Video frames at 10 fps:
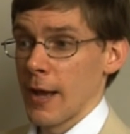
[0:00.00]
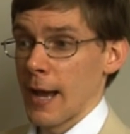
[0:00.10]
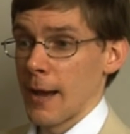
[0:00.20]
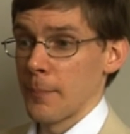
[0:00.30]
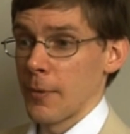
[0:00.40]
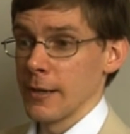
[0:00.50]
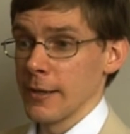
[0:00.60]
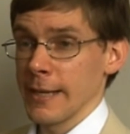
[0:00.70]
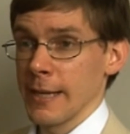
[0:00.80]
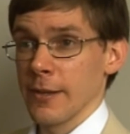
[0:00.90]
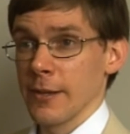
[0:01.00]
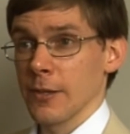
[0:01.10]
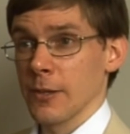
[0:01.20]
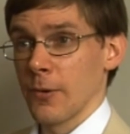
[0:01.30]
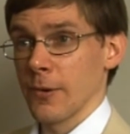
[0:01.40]
And by looking at those
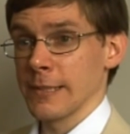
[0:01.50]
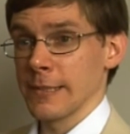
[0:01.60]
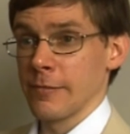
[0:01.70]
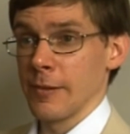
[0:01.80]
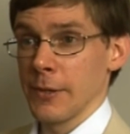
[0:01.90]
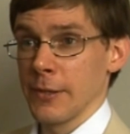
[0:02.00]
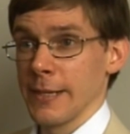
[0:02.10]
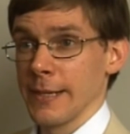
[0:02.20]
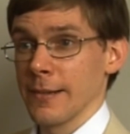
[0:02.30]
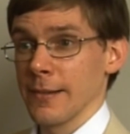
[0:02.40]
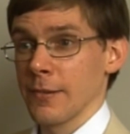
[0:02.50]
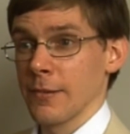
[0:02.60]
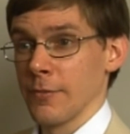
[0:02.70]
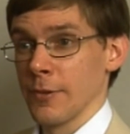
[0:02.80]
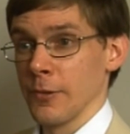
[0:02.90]
clocks distributed
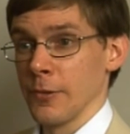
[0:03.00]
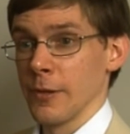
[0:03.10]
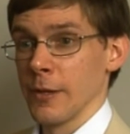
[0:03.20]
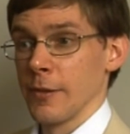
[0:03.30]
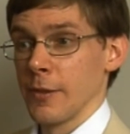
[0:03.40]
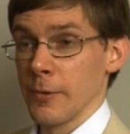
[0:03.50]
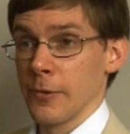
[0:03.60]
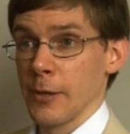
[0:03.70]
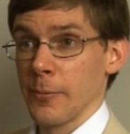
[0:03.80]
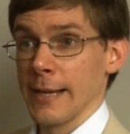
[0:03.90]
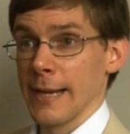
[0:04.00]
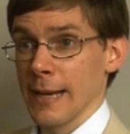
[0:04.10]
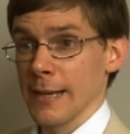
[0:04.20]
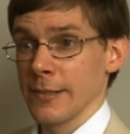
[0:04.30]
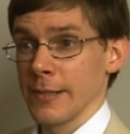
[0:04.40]
through the Milky Way
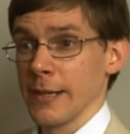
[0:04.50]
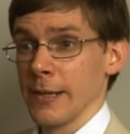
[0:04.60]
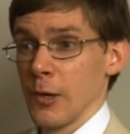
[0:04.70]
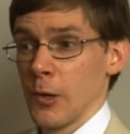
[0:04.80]
galaxy,